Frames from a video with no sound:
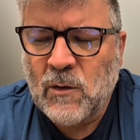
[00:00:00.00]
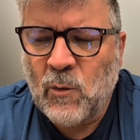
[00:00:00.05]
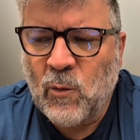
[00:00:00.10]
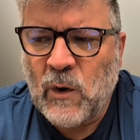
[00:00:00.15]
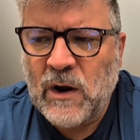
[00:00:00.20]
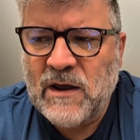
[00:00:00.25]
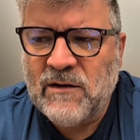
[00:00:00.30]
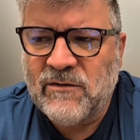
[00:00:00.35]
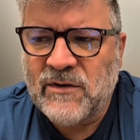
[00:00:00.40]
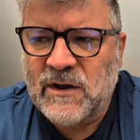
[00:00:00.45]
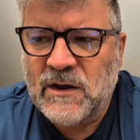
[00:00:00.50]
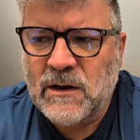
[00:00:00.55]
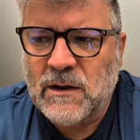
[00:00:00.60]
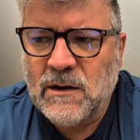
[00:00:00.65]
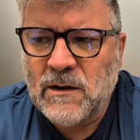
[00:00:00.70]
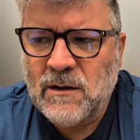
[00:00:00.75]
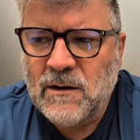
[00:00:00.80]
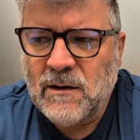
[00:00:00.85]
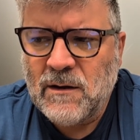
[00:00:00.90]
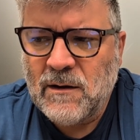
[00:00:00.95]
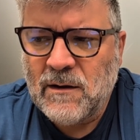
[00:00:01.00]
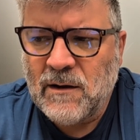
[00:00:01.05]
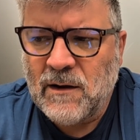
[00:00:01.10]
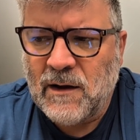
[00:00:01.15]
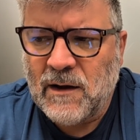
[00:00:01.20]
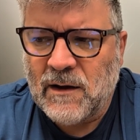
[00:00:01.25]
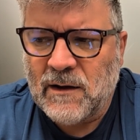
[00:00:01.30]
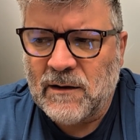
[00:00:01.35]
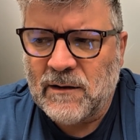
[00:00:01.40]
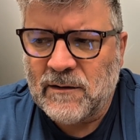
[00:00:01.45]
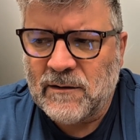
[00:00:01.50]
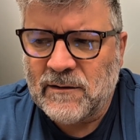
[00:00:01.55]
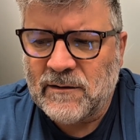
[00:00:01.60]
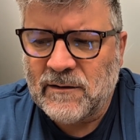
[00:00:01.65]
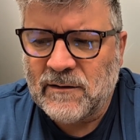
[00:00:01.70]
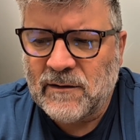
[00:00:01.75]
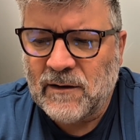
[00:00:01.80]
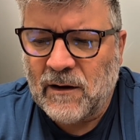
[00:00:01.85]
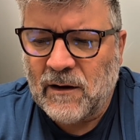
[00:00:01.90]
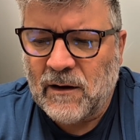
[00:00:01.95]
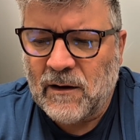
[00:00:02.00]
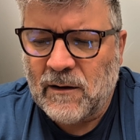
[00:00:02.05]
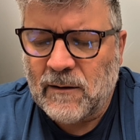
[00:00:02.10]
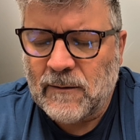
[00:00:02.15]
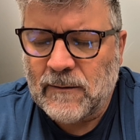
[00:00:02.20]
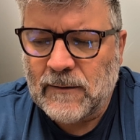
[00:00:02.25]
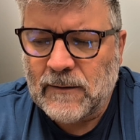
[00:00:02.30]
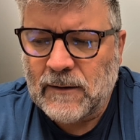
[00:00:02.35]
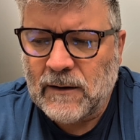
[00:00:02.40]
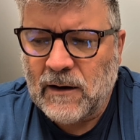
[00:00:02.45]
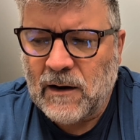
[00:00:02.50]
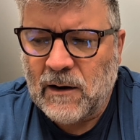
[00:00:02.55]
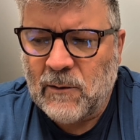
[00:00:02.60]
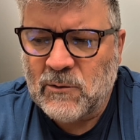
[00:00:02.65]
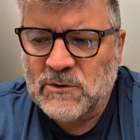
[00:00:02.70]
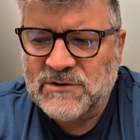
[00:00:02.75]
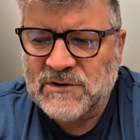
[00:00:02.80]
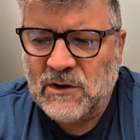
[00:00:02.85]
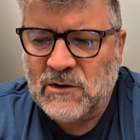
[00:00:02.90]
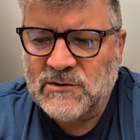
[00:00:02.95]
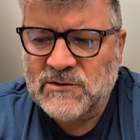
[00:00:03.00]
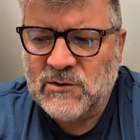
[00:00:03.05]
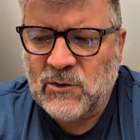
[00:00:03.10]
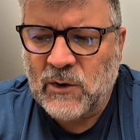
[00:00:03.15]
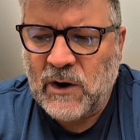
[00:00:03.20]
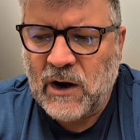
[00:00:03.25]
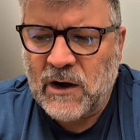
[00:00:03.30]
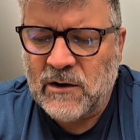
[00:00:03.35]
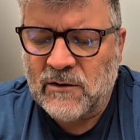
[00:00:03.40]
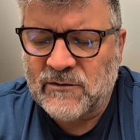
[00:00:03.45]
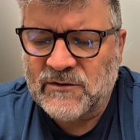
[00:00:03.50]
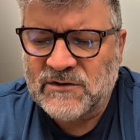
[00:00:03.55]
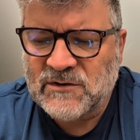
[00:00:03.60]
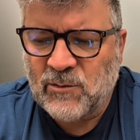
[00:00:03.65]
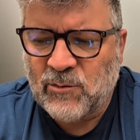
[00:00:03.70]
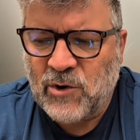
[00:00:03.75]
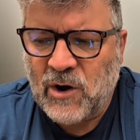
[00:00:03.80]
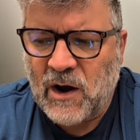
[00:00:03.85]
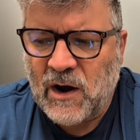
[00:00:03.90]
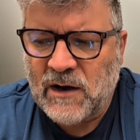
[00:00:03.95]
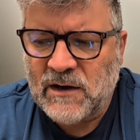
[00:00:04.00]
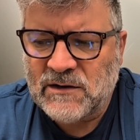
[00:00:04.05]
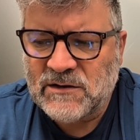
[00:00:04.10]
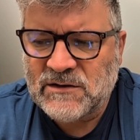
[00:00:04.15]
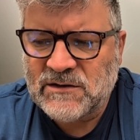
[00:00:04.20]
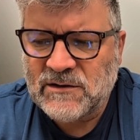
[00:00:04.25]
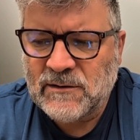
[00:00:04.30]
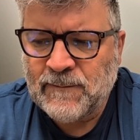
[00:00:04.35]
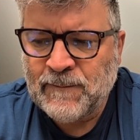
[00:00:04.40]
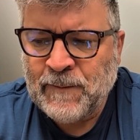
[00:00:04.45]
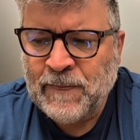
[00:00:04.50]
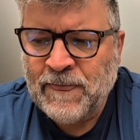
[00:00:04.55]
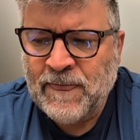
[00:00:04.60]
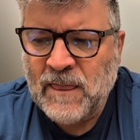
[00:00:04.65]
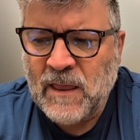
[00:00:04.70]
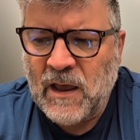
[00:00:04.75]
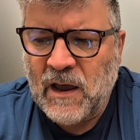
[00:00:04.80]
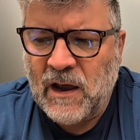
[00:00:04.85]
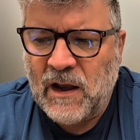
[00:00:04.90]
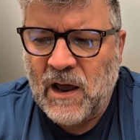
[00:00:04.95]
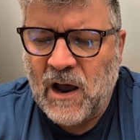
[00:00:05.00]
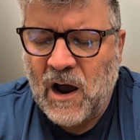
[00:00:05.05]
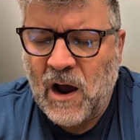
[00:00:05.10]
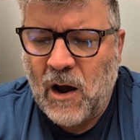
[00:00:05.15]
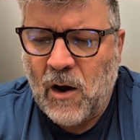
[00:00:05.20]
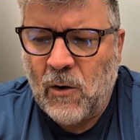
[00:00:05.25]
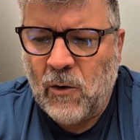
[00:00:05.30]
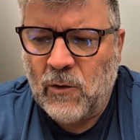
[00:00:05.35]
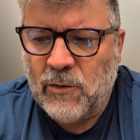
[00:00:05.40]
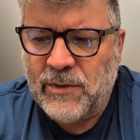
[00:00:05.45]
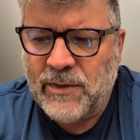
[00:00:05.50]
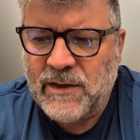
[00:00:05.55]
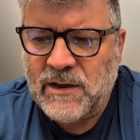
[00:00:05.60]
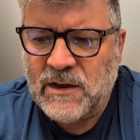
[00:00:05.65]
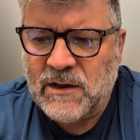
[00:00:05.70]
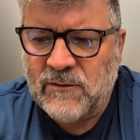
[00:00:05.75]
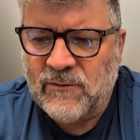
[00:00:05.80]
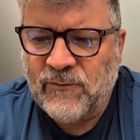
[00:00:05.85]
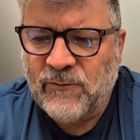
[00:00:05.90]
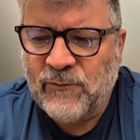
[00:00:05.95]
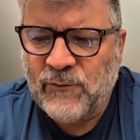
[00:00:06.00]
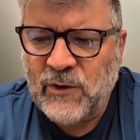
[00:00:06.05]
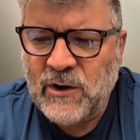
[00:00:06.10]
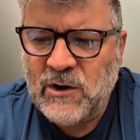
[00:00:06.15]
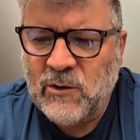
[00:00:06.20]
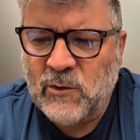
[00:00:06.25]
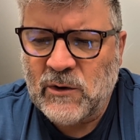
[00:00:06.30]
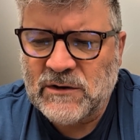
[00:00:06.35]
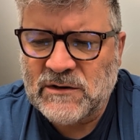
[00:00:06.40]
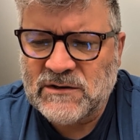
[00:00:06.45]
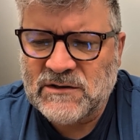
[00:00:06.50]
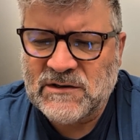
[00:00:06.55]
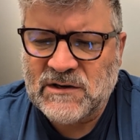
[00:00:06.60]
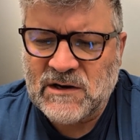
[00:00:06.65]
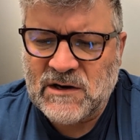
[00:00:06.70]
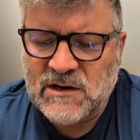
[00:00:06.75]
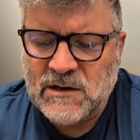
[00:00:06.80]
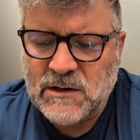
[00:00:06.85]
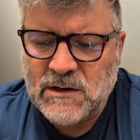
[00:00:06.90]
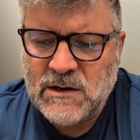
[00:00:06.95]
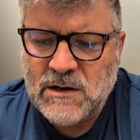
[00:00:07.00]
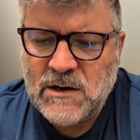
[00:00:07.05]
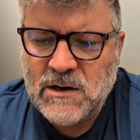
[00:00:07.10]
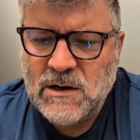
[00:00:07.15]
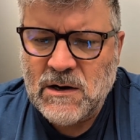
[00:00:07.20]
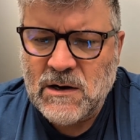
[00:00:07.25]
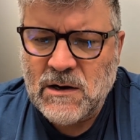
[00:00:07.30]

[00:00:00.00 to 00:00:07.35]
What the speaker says: wavy, and I was also kind of surprised at how the frequency,